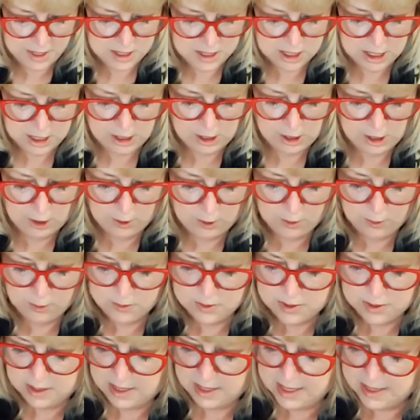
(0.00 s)
to
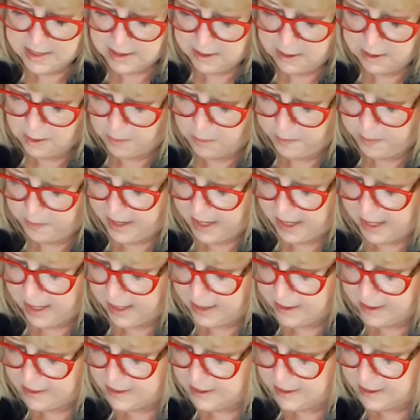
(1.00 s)
use this little
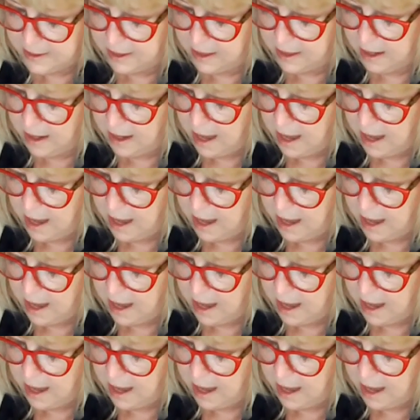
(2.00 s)
piece